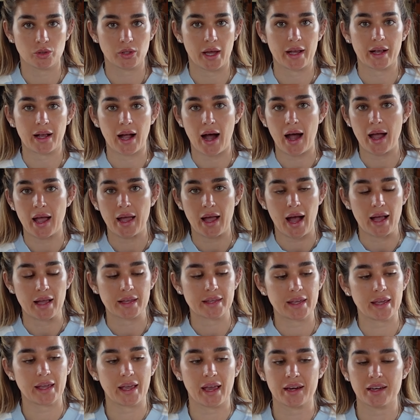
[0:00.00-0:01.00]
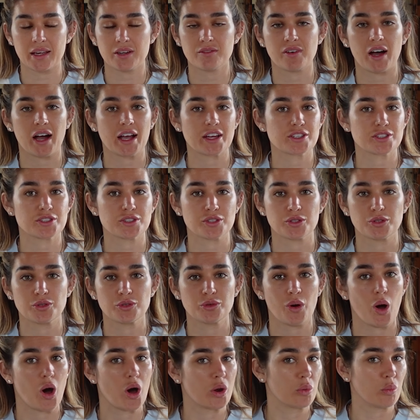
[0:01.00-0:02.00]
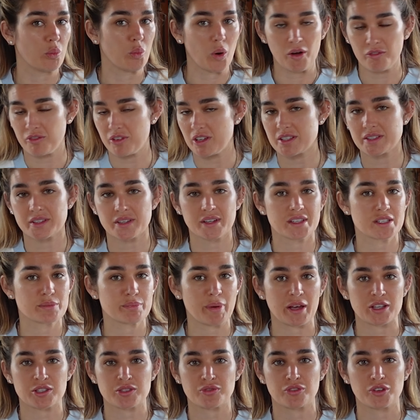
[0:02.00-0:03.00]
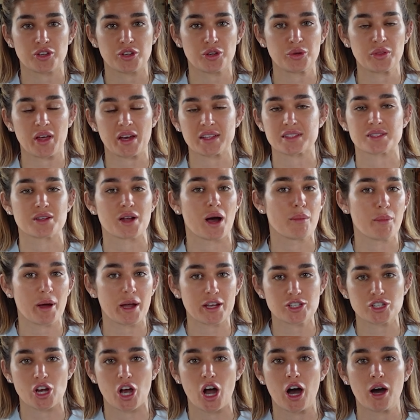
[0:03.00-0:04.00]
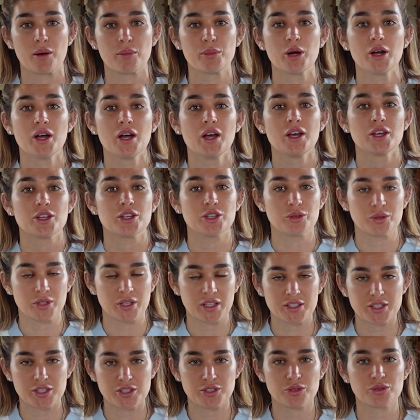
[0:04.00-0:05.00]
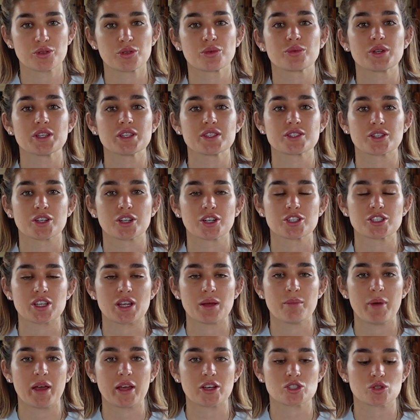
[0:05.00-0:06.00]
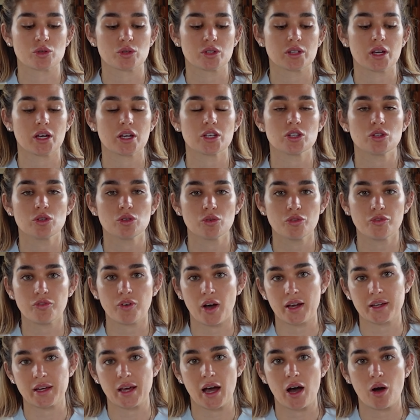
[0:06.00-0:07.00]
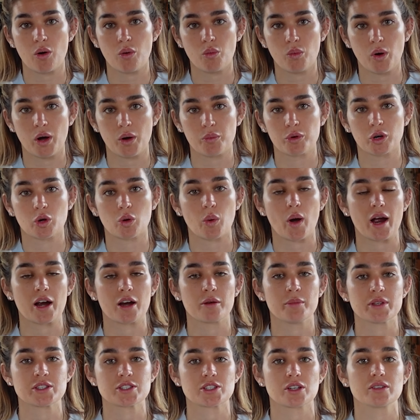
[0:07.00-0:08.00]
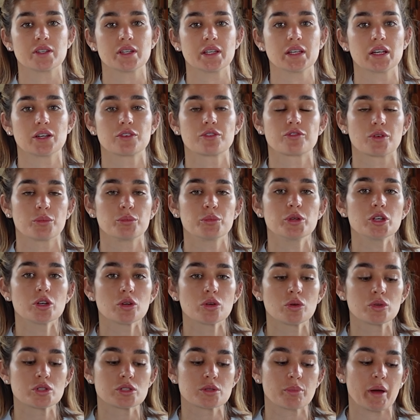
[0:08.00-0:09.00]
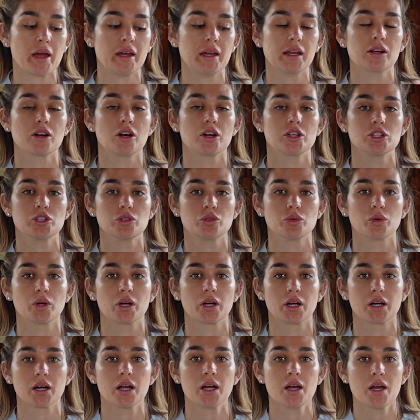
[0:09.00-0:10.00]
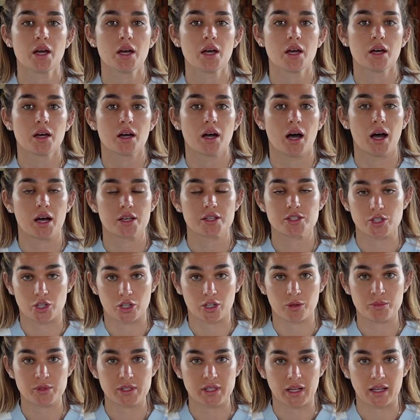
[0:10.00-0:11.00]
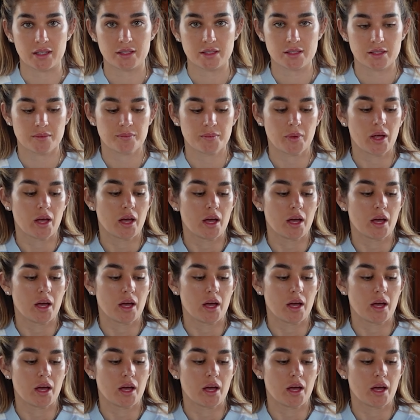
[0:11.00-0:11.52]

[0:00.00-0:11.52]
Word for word: Like, I, I can't advise you on what visa is best for you. That's not my job. You need to do the research and make sure that you find out what requirements are needed from you depending on your uh, circumstance.